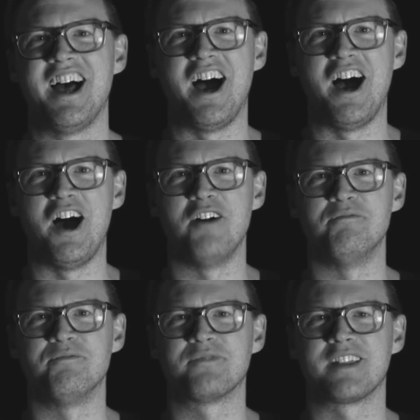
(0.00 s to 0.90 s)

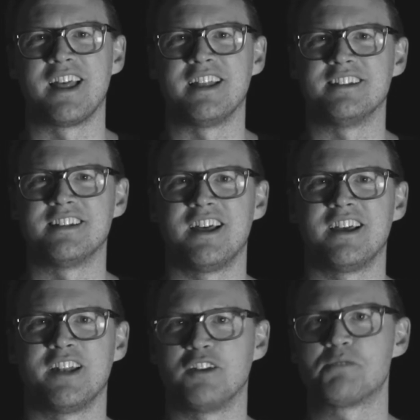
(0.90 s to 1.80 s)

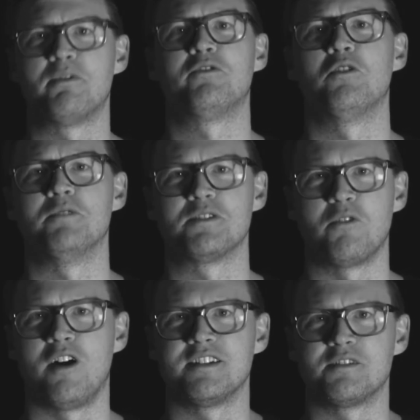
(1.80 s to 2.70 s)
You know, just
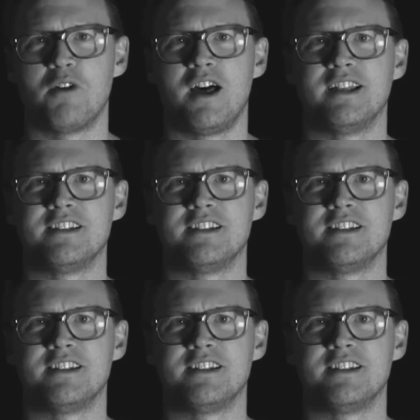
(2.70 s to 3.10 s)
performance-wise as well,